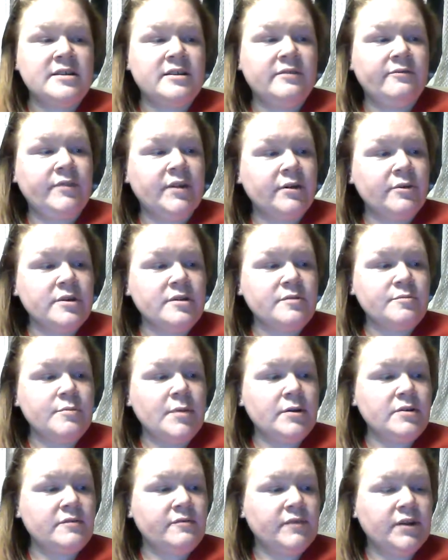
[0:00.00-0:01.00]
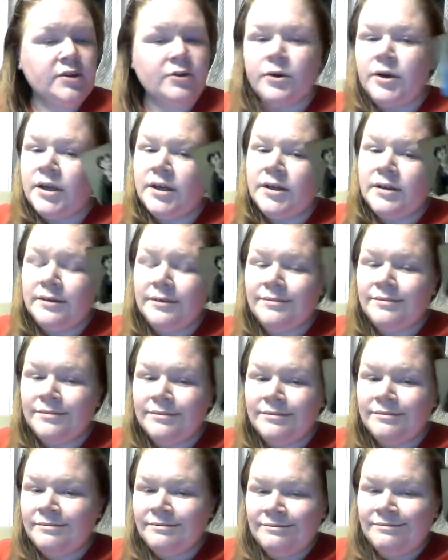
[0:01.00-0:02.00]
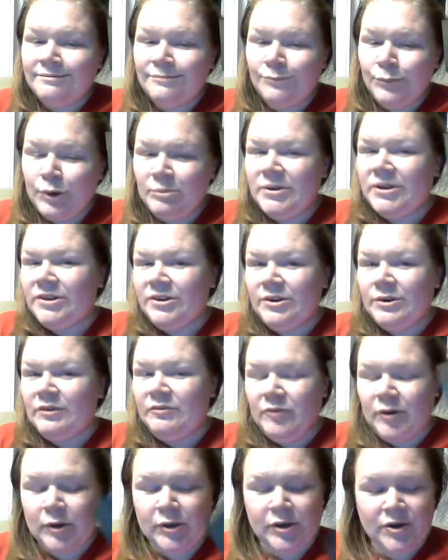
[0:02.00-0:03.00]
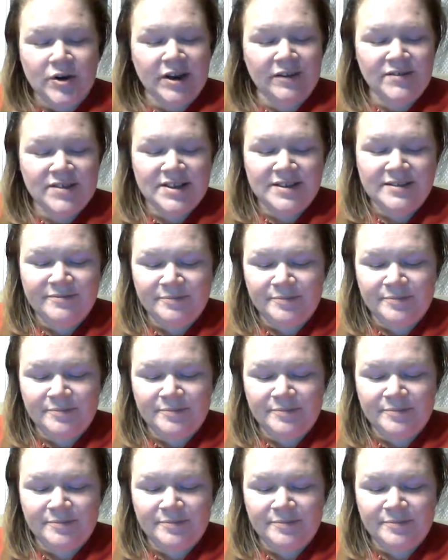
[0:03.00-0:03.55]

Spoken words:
severe as most Victorian women do in photographs.